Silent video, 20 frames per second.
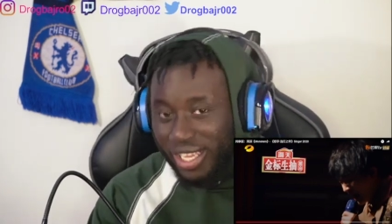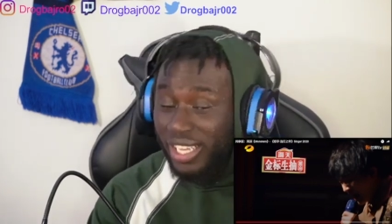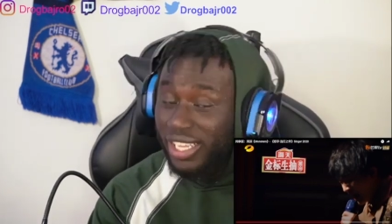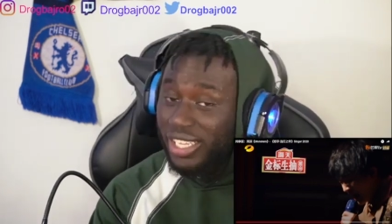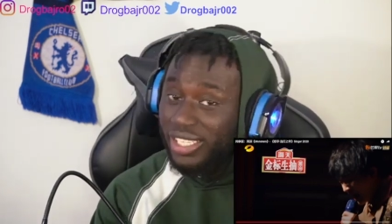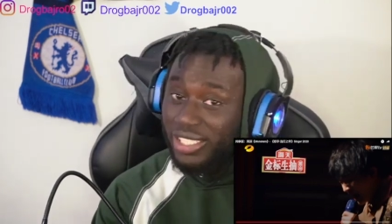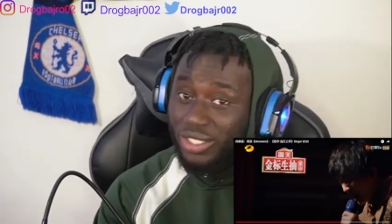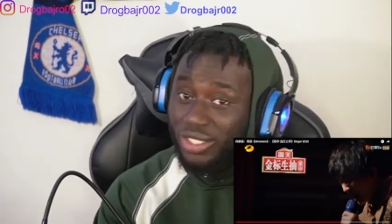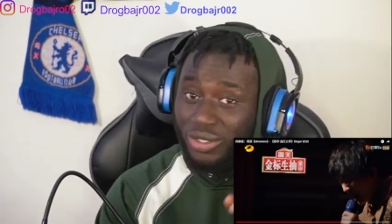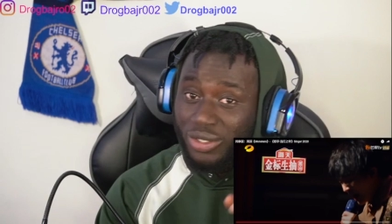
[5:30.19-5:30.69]

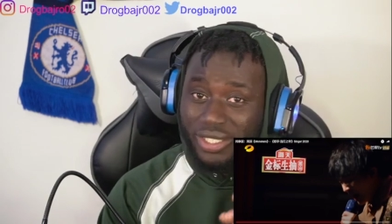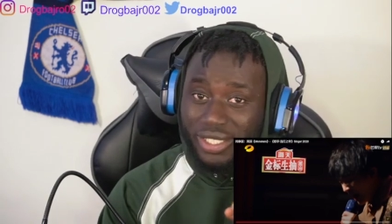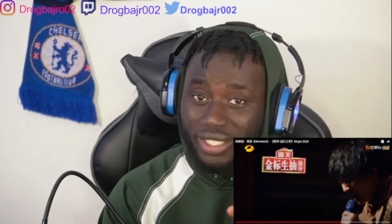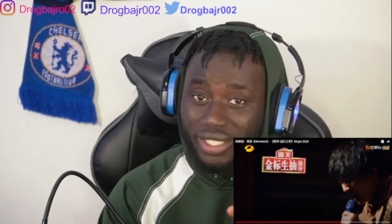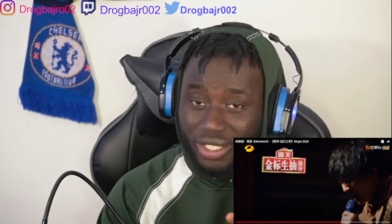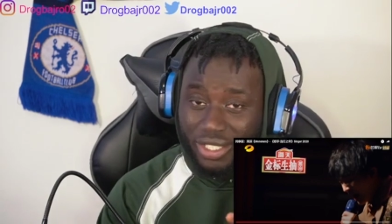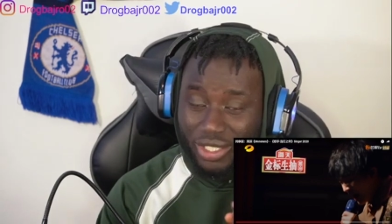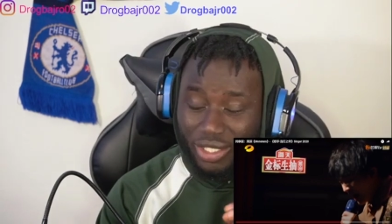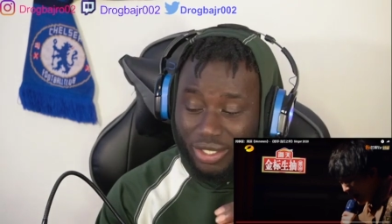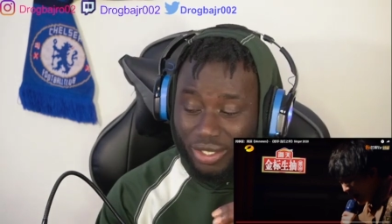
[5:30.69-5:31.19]
His
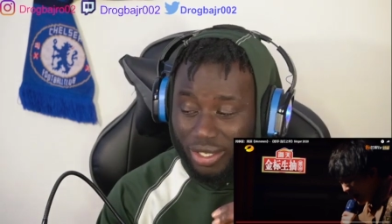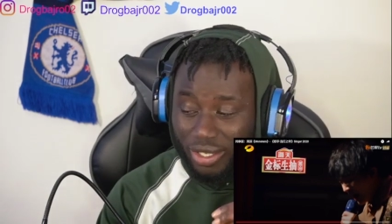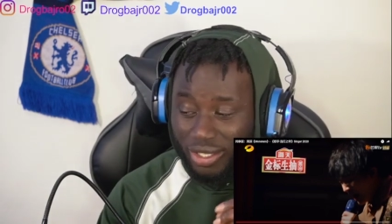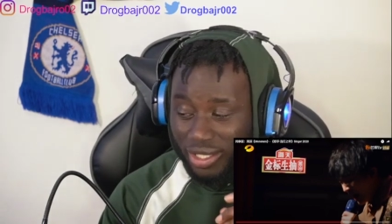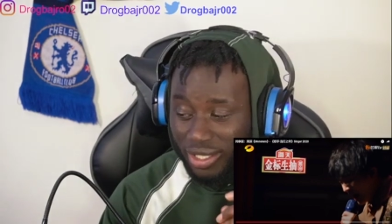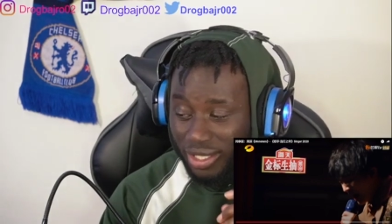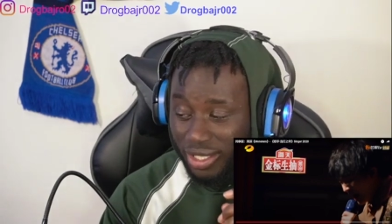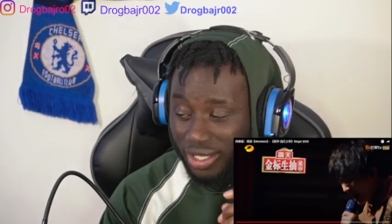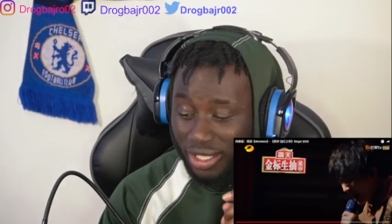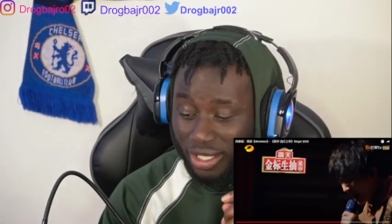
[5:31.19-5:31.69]
transition,
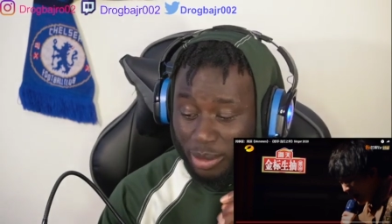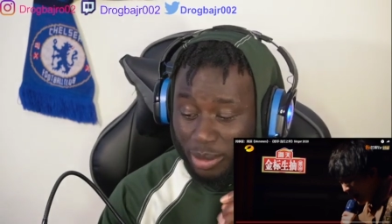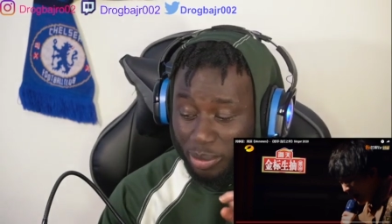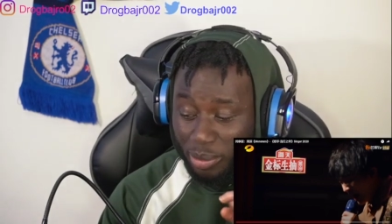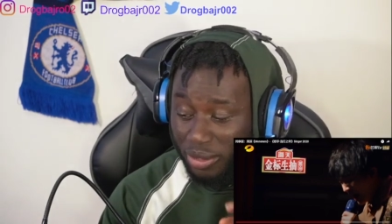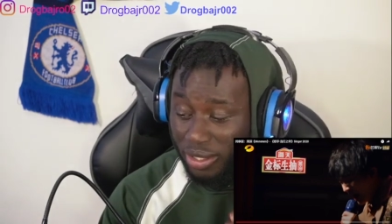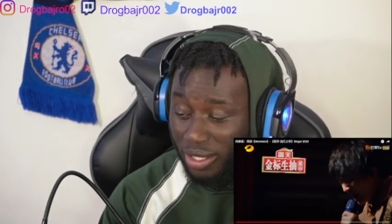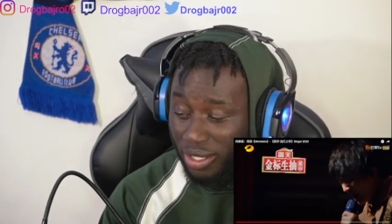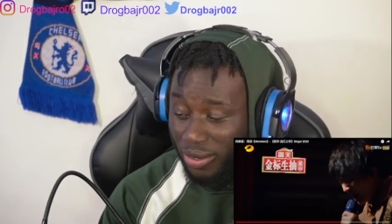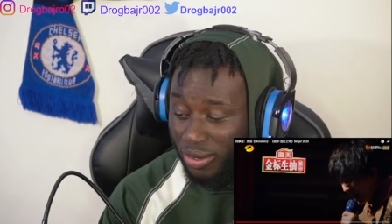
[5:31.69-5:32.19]
honestly, is
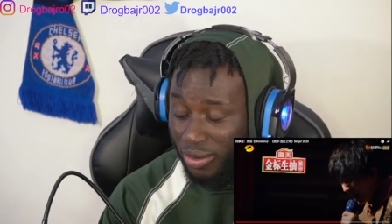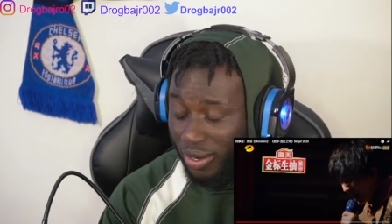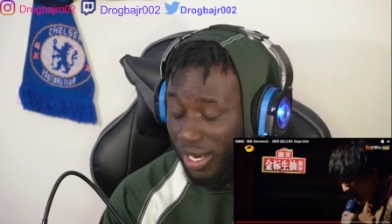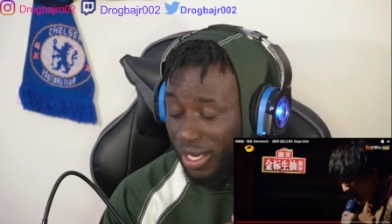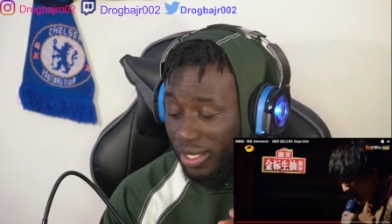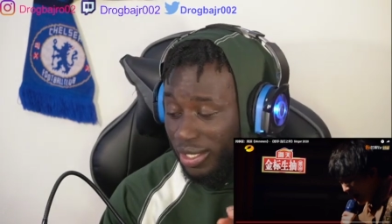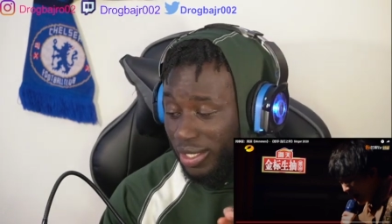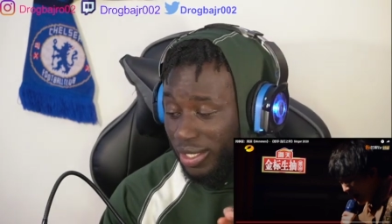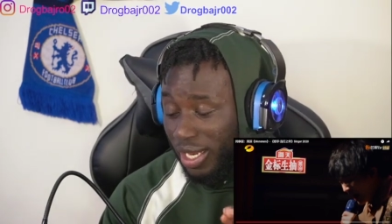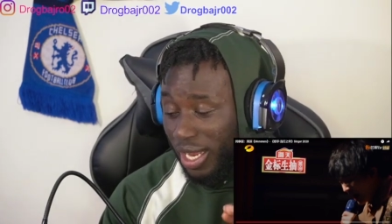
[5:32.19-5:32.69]
pretty
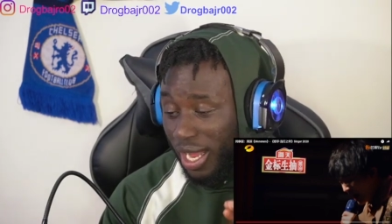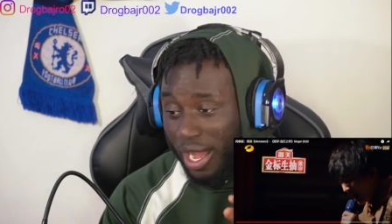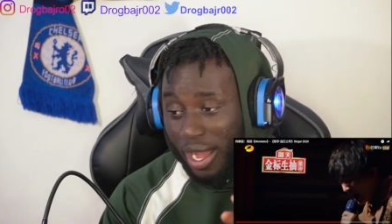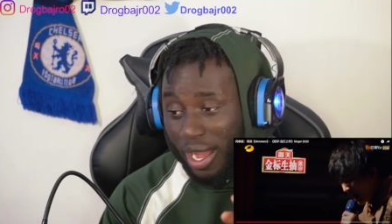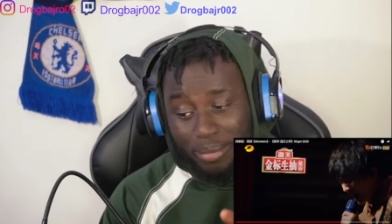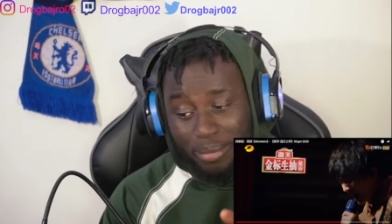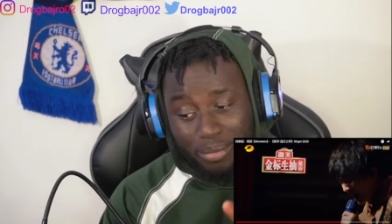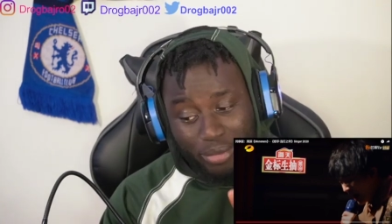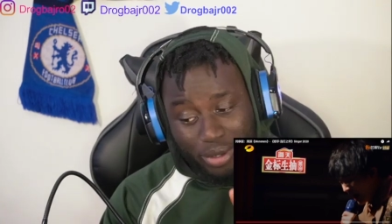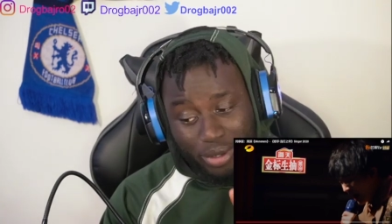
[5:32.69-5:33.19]
great.
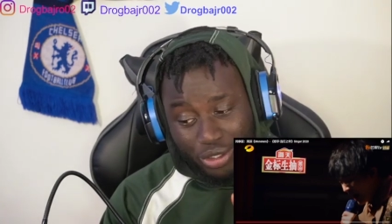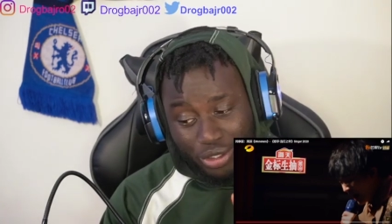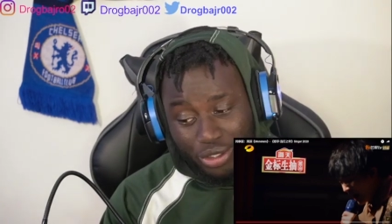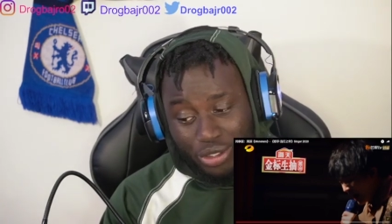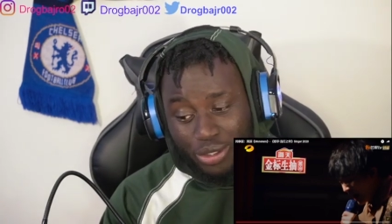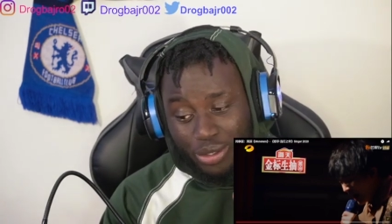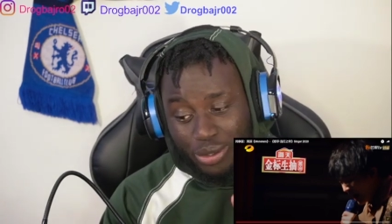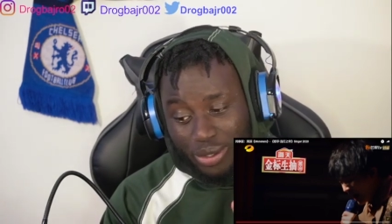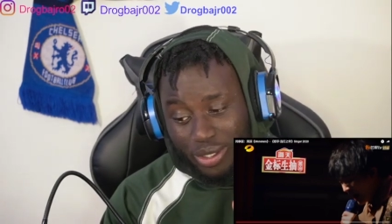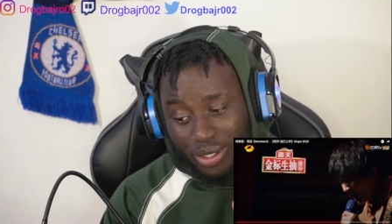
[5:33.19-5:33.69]
I'm
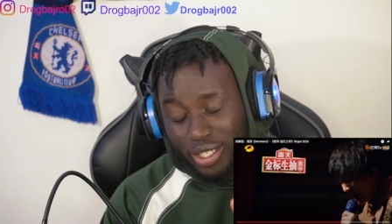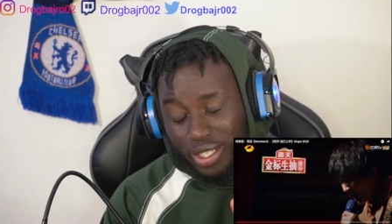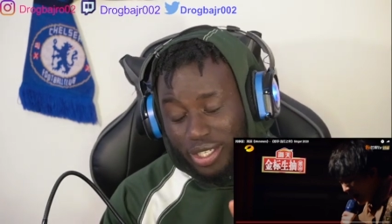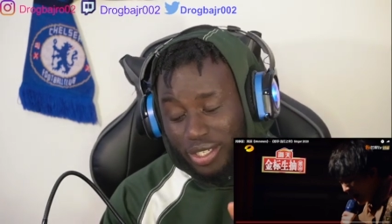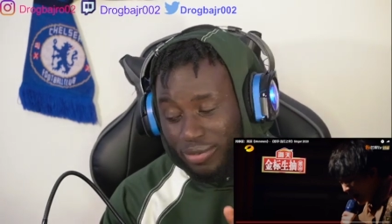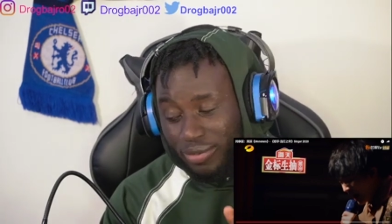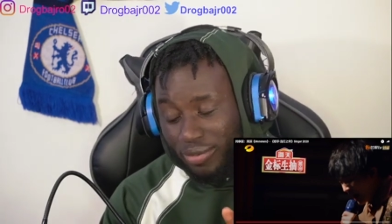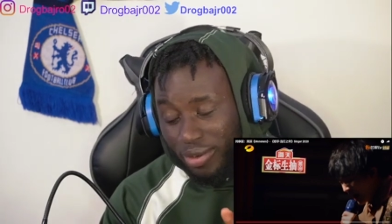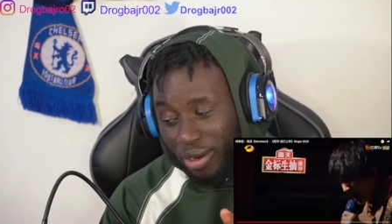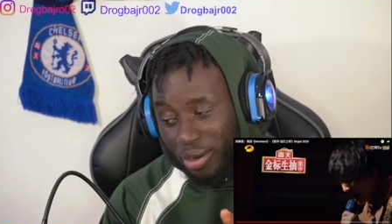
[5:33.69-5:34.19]
enjoying
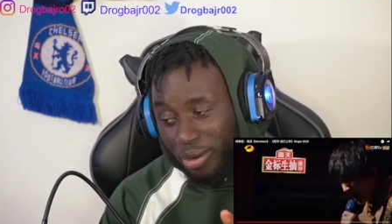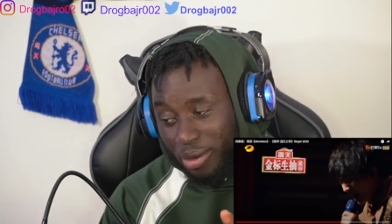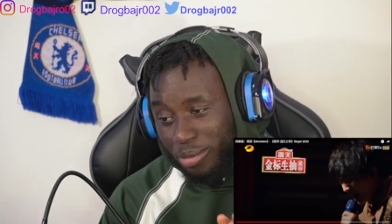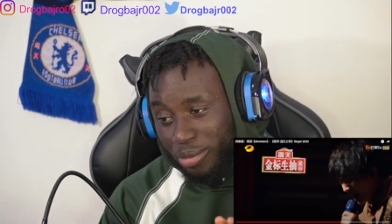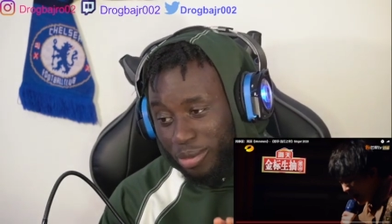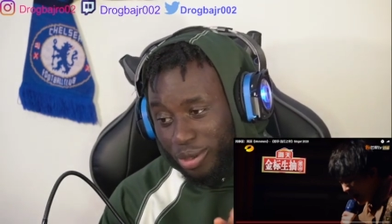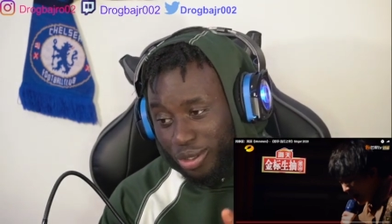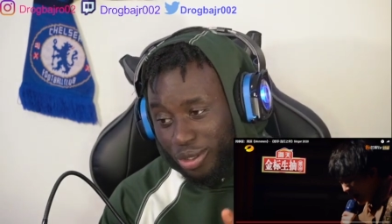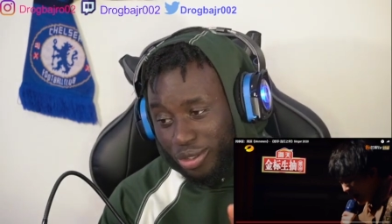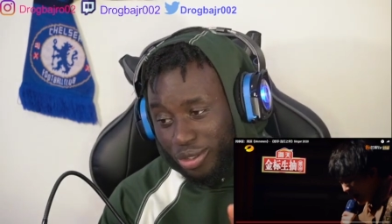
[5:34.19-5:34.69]
it very
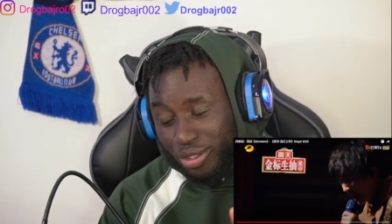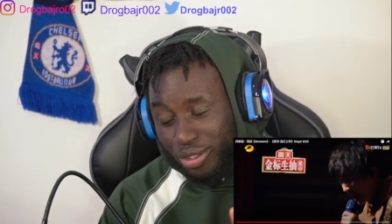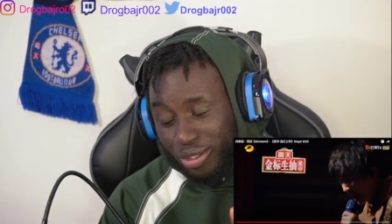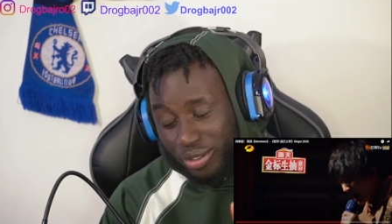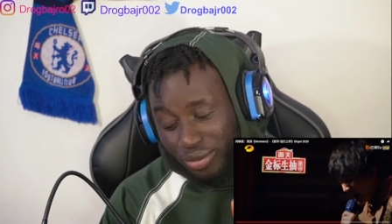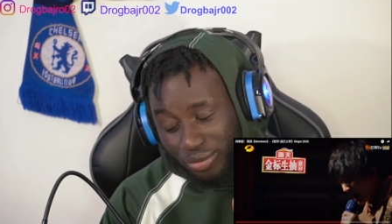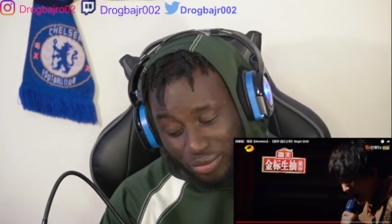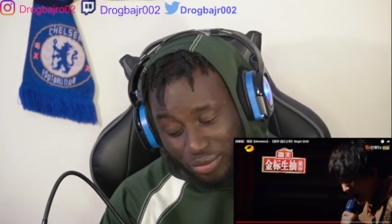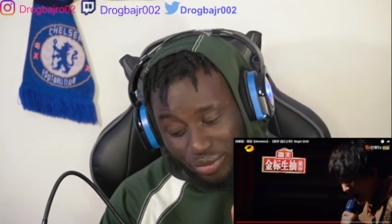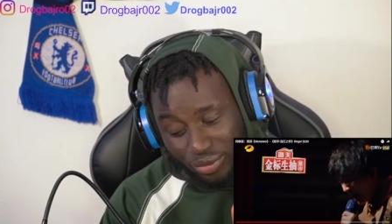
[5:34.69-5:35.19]
much.
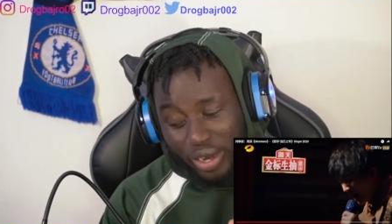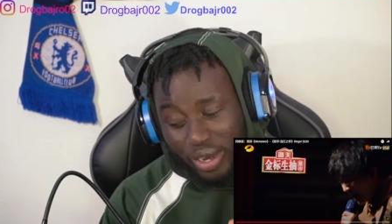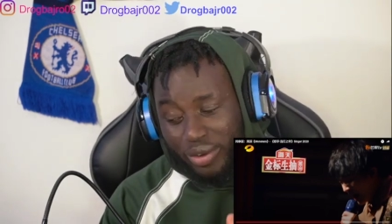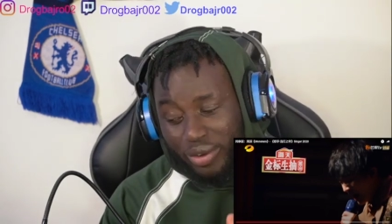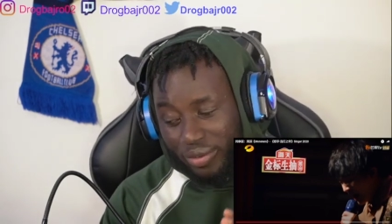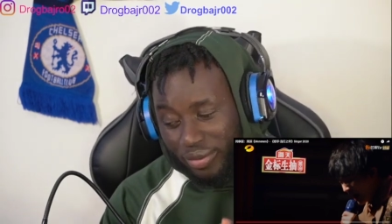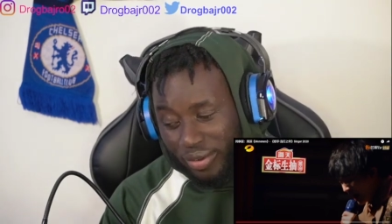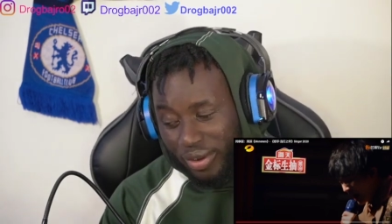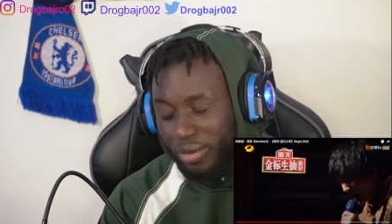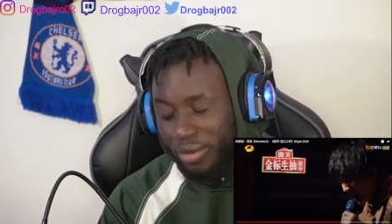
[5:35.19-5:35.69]

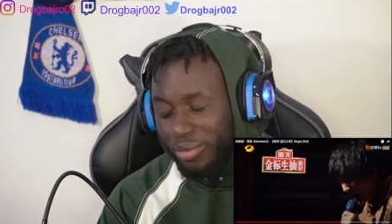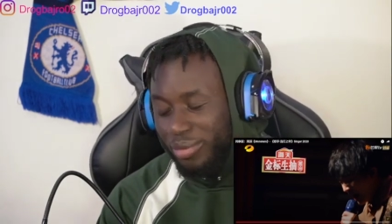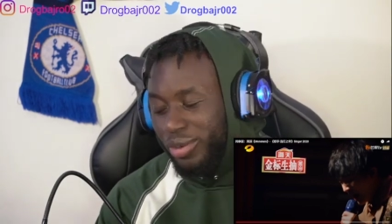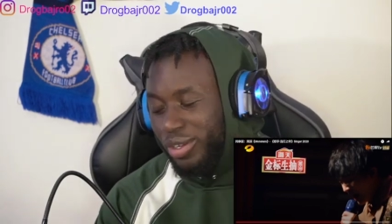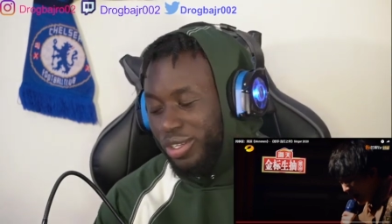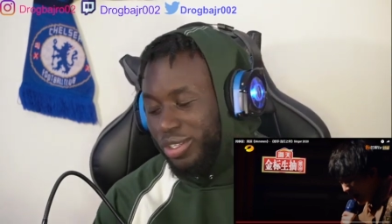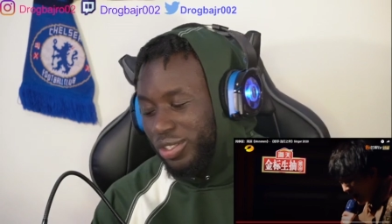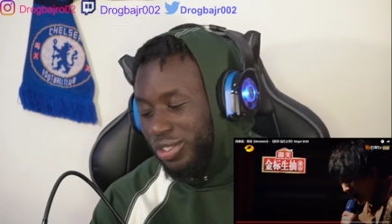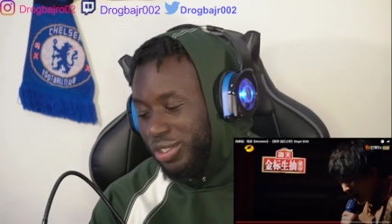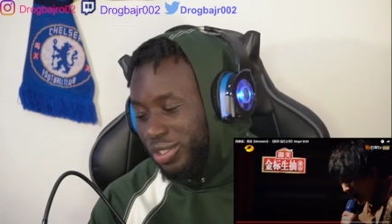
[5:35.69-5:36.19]
Very, very
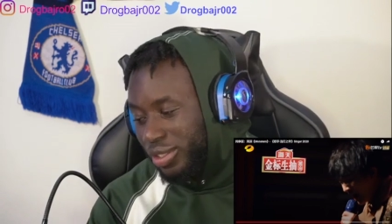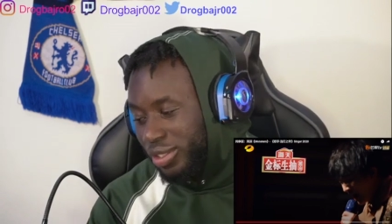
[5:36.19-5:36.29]
much.